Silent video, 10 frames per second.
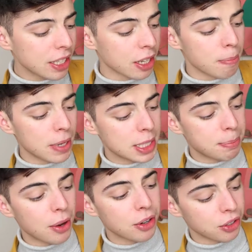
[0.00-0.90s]
They're mixed
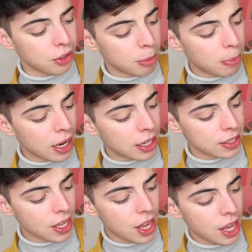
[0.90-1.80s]
berry granola bars.
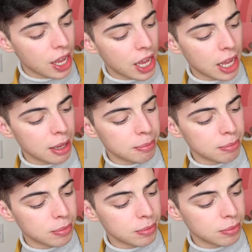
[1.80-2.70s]

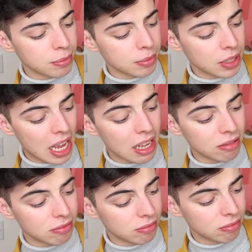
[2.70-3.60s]
Yeah,
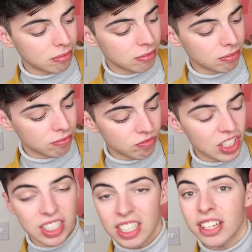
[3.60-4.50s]

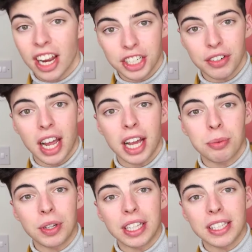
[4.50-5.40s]
these actually, I had
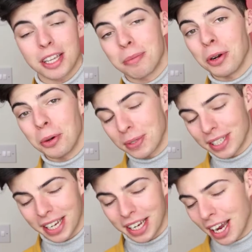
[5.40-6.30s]
one of these coming home
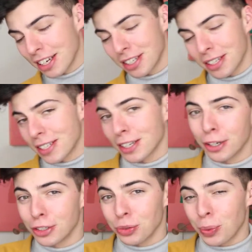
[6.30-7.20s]
today actually because I
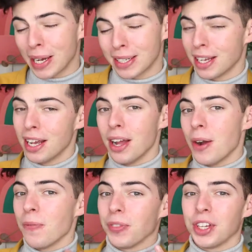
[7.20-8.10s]
couldn't wait
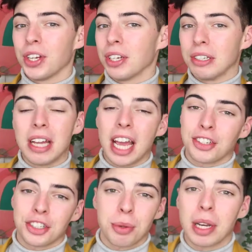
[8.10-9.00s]
the
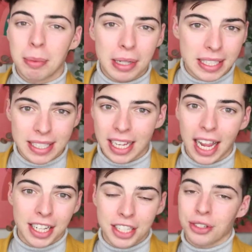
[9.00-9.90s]
extra 20 minutes to get
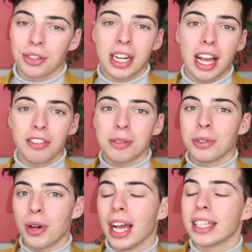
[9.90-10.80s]
in the door and have them.
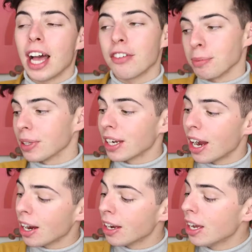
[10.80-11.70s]
No, I had to have them in the
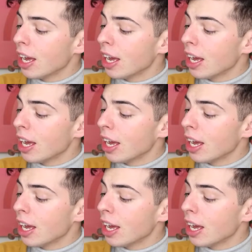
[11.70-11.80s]
car.